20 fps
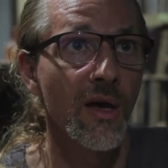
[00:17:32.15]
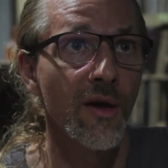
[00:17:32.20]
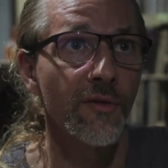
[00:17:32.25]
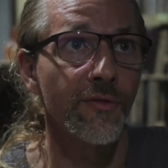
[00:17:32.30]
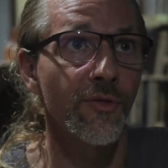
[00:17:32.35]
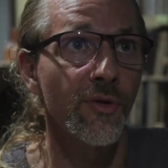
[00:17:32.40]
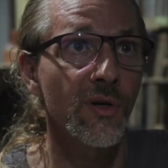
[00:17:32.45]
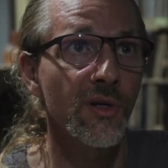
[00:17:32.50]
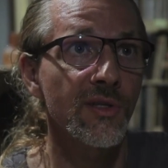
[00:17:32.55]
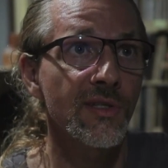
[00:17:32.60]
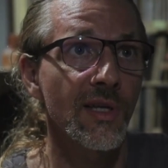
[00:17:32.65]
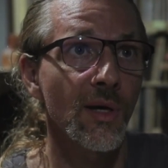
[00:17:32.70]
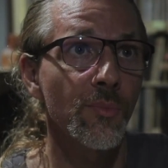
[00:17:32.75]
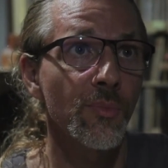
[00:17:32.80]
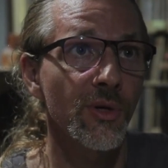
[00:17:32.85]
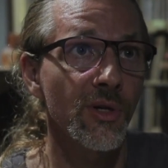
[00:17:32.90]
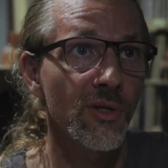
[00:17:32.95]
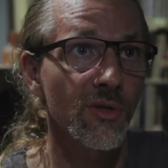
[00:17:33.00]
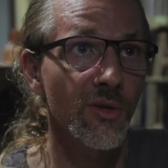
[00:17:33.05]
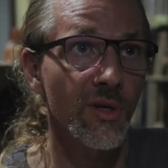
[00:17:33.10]
For example,
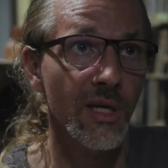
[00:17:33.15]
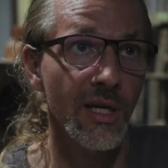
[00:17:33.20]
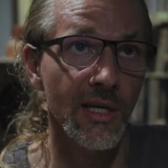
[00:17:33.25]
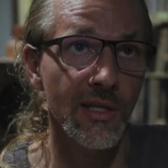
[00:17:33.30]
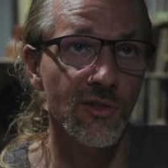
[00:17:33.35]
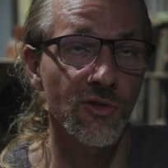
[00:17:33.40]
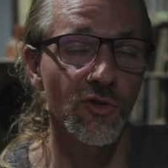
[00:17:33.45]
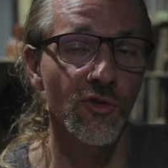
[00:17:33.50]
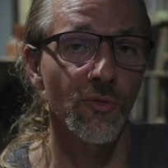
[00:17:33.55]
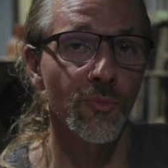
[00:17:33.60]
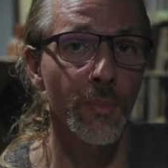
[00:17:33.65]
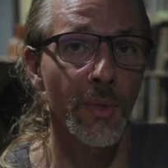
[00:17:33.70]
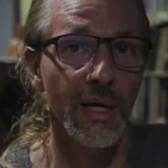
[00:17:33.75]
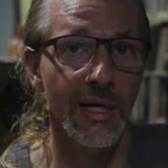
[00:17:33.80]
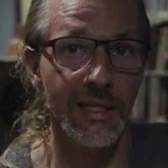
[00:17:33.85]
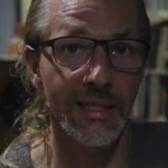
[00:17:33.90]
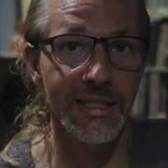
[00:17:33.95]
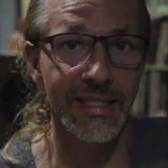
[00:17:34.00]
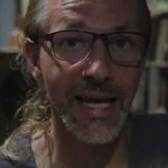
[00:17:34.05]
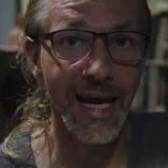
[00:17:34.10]
in the case of my
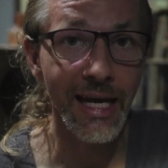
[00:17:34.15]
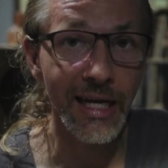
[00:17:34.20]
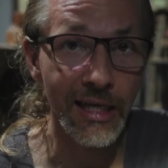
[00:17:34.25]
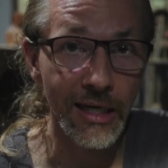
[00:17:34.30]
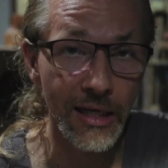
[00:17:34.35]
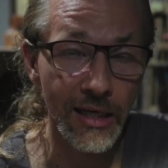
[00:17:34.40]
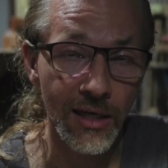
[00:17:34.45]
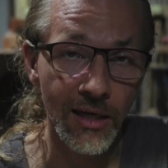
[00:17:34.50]
deck,